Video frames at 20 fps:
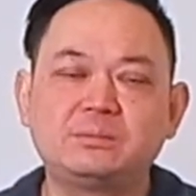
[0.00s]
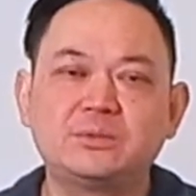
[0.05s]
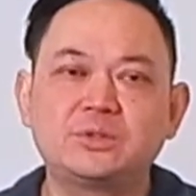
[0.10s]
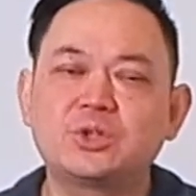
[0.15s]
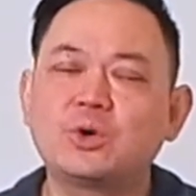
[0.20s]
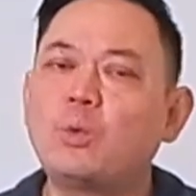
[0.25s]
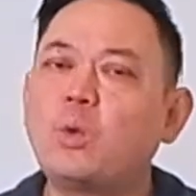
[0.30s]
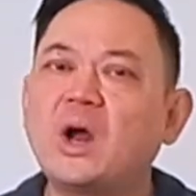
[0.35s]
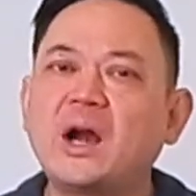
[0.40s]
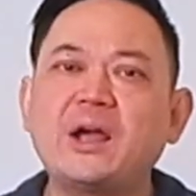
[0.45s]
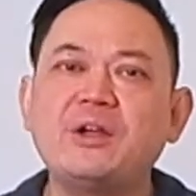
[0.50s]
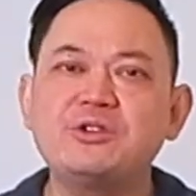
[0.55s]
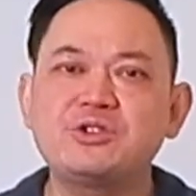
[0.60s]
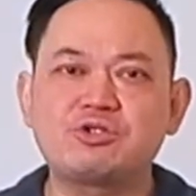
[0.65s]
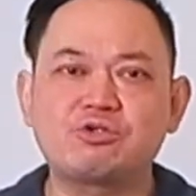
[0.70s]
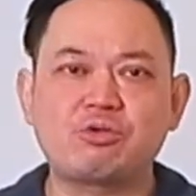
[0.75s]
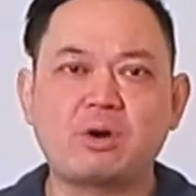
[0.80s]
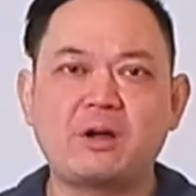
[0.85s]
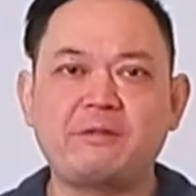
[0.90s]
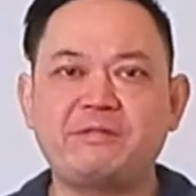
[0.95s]
So what are you
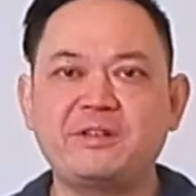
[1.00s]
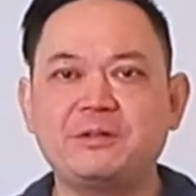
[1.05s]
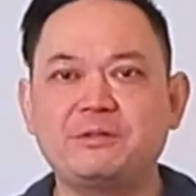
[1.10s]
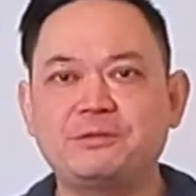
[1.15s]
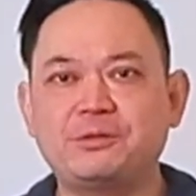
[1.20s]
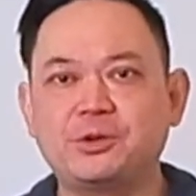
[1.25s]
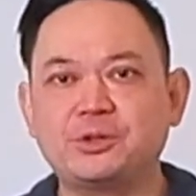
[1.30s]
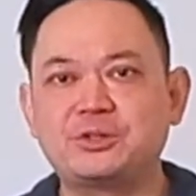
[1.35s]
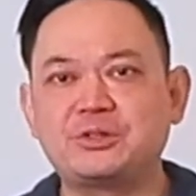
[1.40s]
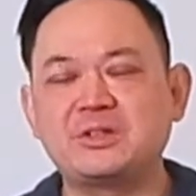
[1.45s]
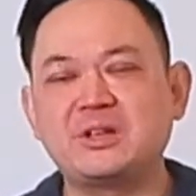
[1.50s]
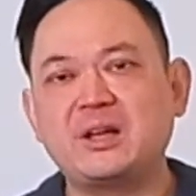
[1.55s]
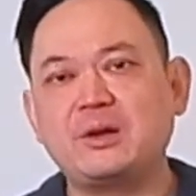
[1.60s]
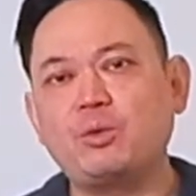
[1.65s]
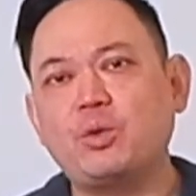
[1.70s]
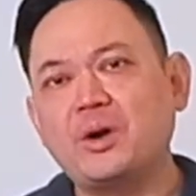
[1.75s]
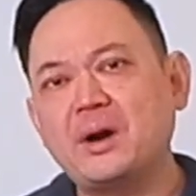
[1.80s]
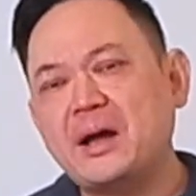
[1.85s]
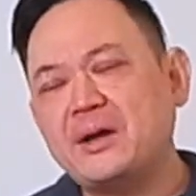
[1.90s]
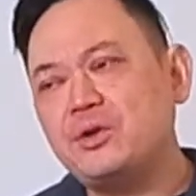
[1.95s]
striving for today?
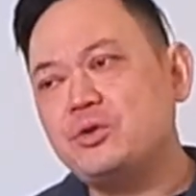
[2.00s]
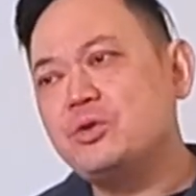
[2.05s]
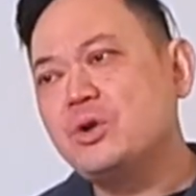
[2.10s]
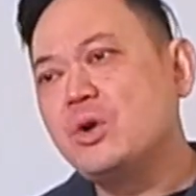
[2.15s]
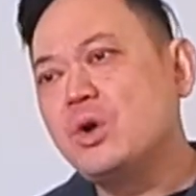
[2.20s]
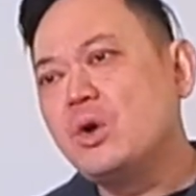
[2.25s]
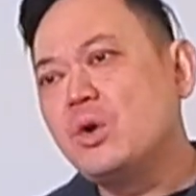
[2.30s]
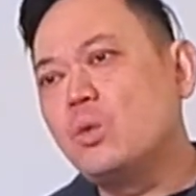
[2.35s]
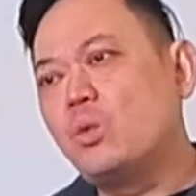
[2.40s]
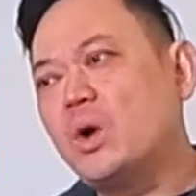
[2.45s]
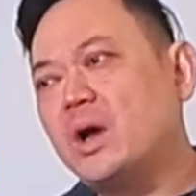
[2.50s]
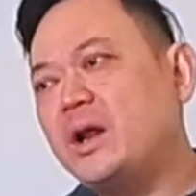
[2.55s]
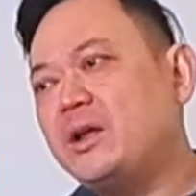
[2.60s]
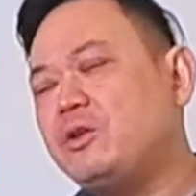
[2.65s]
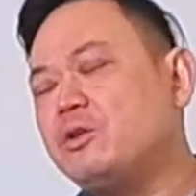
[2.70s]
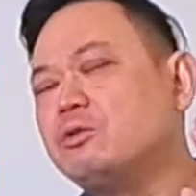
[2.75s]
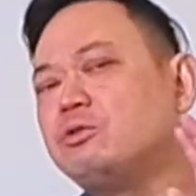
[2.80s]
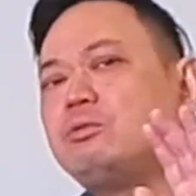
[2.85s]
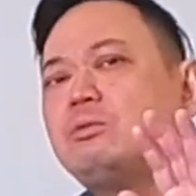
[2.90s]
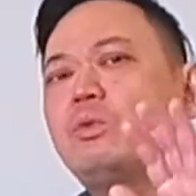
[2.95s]
What
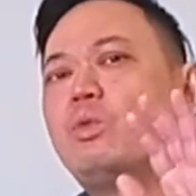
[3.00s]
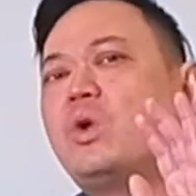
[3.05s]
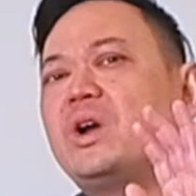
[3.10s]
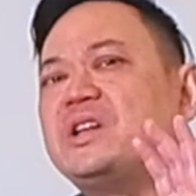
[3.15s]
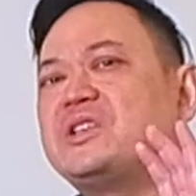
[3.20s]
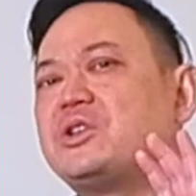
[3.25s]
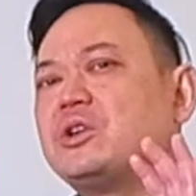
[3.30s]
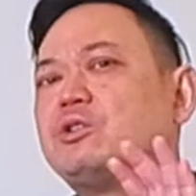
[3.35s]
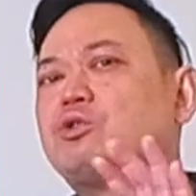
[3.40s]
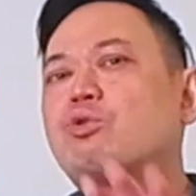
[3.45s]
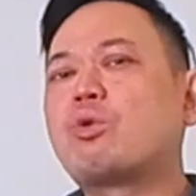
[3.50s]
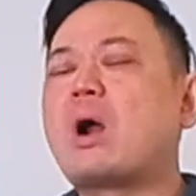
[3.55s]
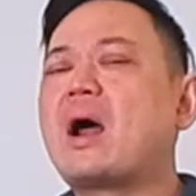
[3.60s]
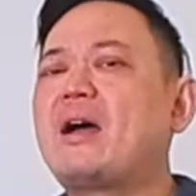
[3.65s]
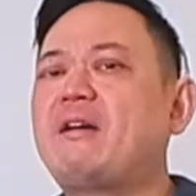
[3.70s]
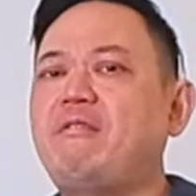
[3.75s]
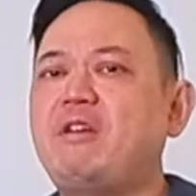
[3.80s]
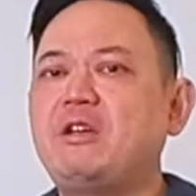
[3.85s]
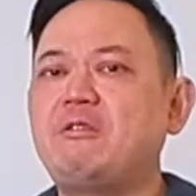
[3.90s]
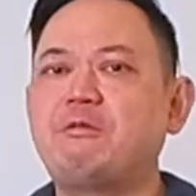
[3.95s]
is the
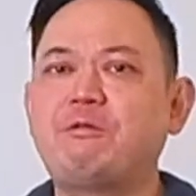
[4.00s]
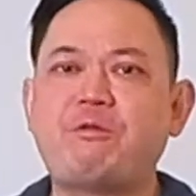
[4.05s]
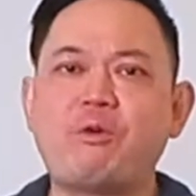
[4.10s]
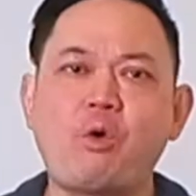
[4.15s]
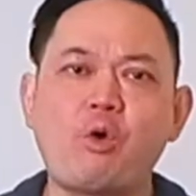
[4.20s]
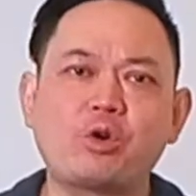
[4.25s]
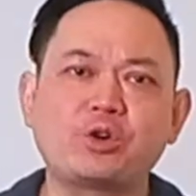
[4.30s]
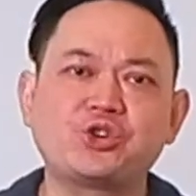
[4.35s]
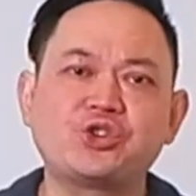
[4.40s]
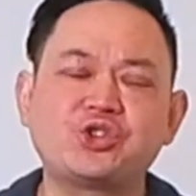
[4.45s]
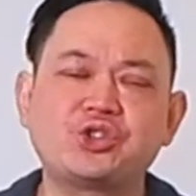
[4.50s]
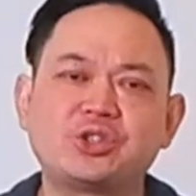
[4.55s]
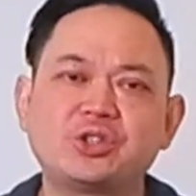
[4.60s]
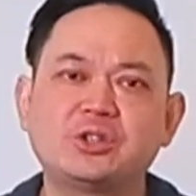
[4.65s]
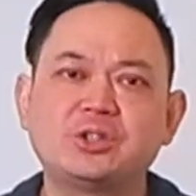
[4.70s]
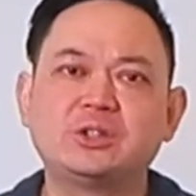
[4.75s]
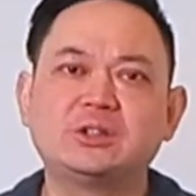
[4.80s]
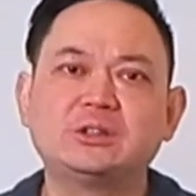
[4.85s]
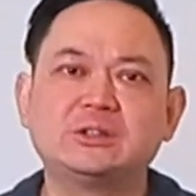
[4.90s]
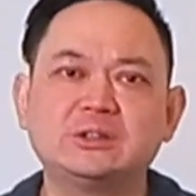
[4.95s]
driving
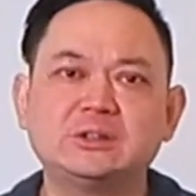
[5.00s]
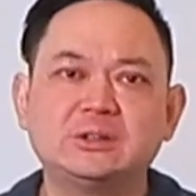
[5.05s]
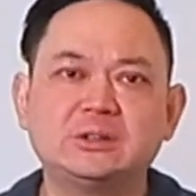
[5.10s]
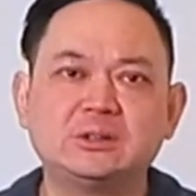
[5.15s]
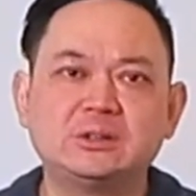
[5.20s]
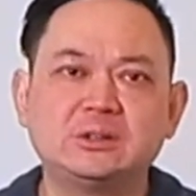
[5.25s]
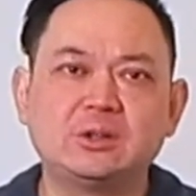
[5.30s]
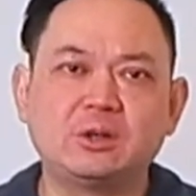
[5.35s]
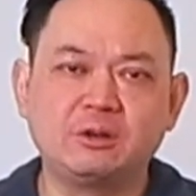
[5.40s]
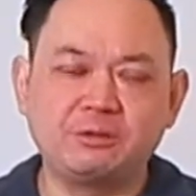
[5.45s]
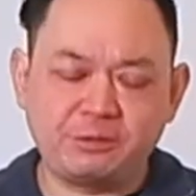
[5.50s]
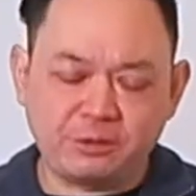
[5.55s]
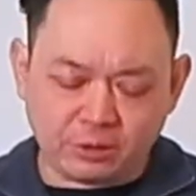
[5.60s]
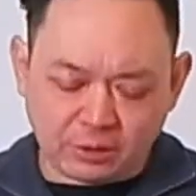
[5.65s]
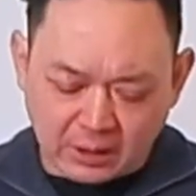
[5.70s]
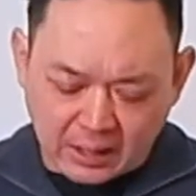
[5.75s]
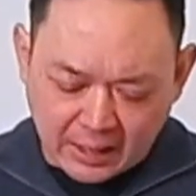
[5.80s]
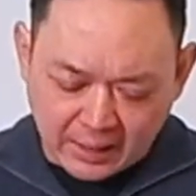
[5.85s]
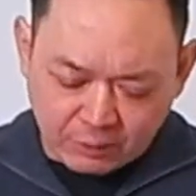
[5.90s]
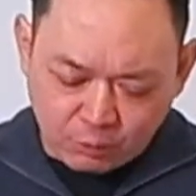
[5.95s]
force of your
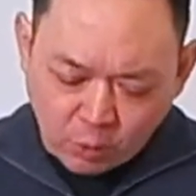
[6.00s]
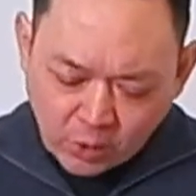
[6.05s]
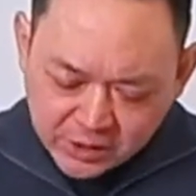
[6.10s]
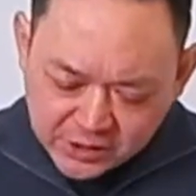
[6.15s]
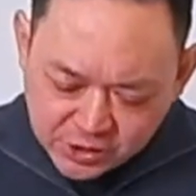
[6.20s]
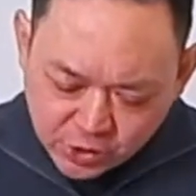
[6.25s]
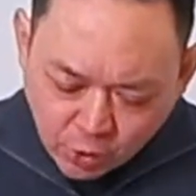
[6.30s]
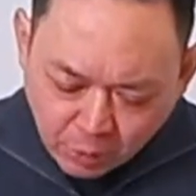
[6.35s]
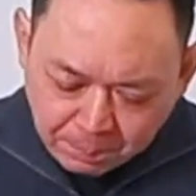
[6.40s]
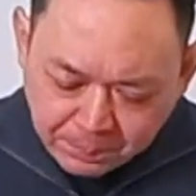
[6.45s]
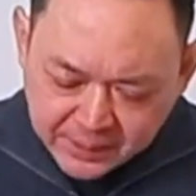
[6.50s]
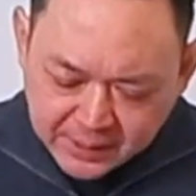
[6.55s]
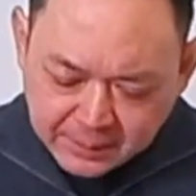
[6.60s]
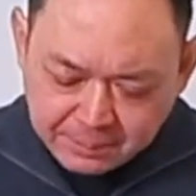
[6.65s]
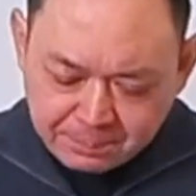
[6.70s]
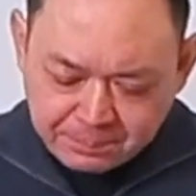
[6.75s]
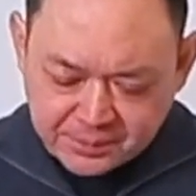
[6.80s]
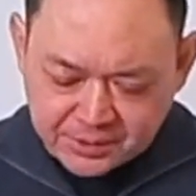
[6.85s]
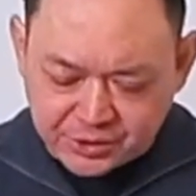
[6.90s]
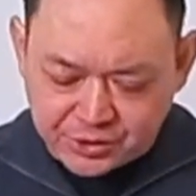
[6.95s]
life? What is your
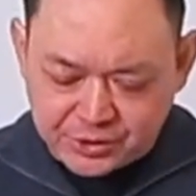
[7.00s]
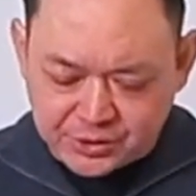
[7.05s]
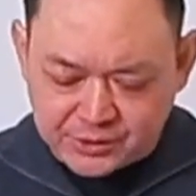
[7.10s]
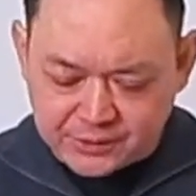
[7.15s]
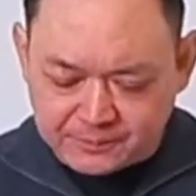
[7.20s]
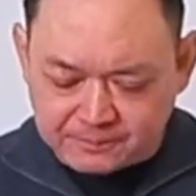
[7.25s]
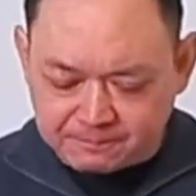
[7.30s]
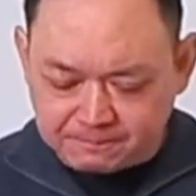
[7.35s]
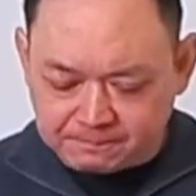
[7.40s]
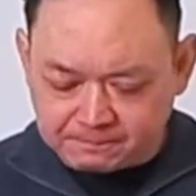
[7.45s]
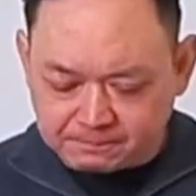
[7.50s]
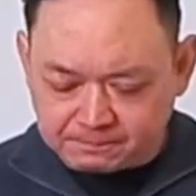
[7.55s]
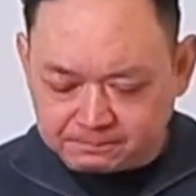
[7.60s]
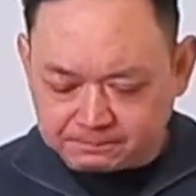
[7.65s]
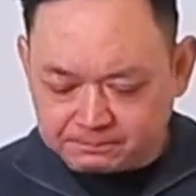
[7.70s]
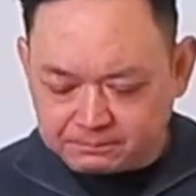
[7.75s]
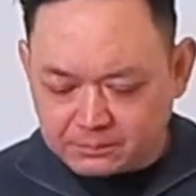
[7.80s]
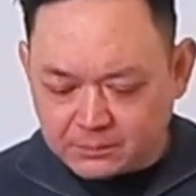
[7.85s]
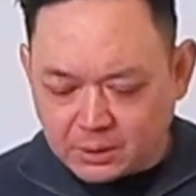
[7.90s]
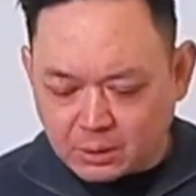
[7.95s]
purpose?
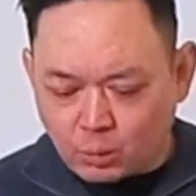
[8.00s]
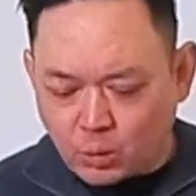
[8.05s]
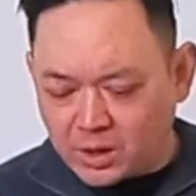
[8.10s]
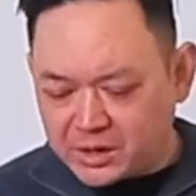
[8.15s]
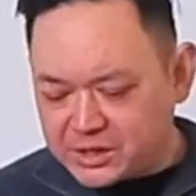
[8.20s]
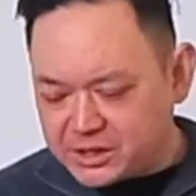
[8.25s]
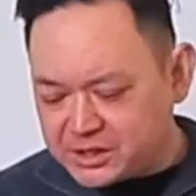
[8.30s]
What